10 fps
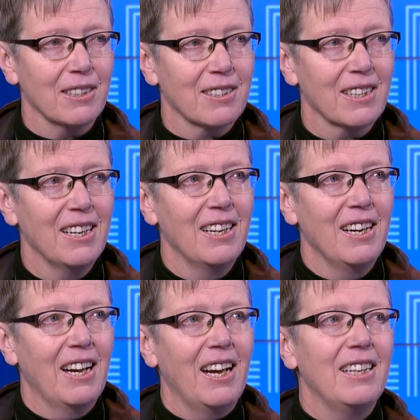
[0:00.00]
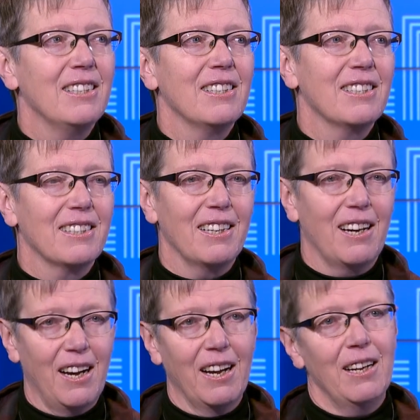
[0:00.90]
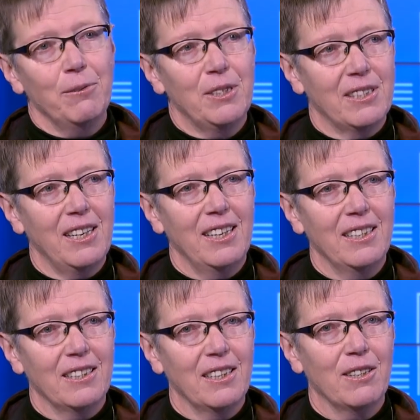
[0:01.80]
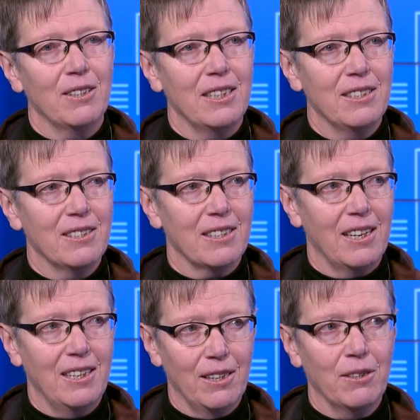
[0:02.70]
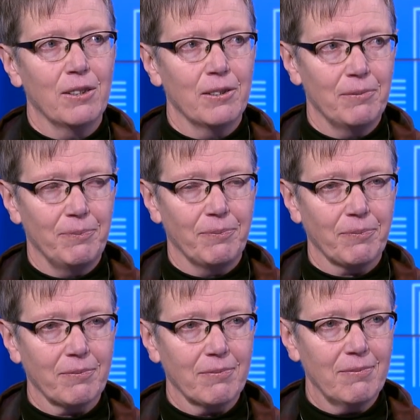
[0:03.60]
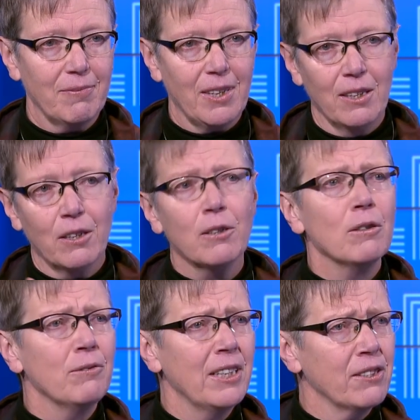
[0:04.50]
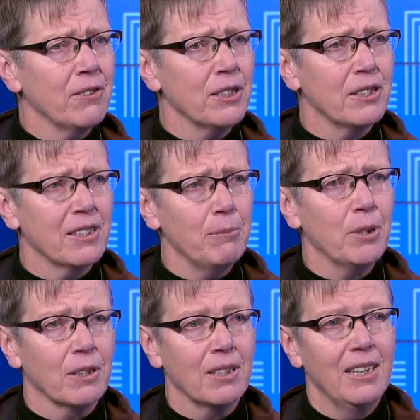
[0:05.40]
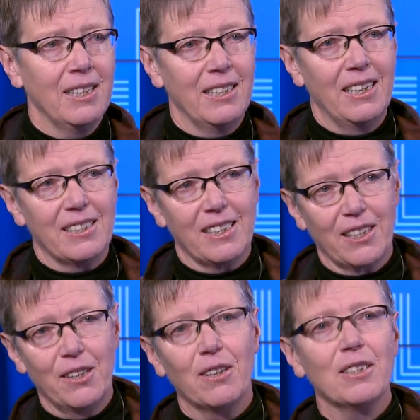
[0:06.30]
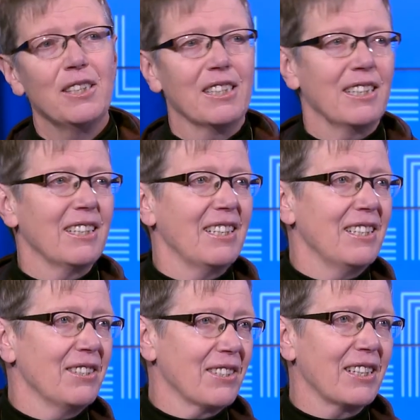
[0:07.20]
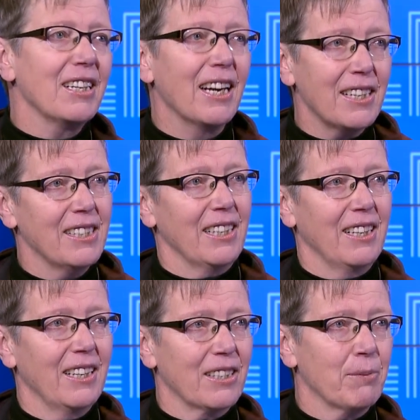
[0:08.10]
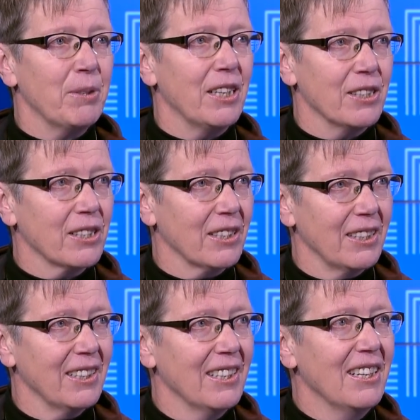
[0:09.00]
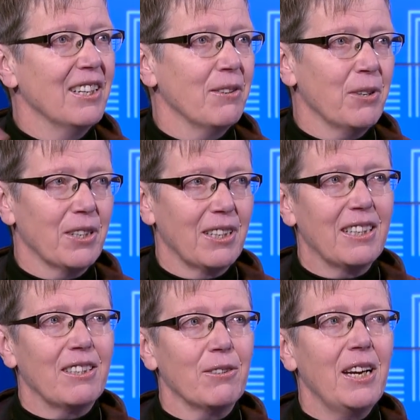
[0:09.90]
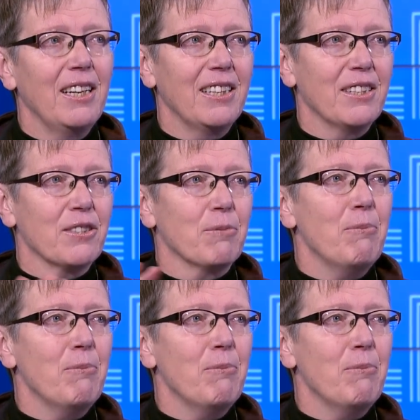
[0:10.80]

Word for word: us. And I, I would say that there is another curve that's very similar in that technology is connecting exponentially. We're creating this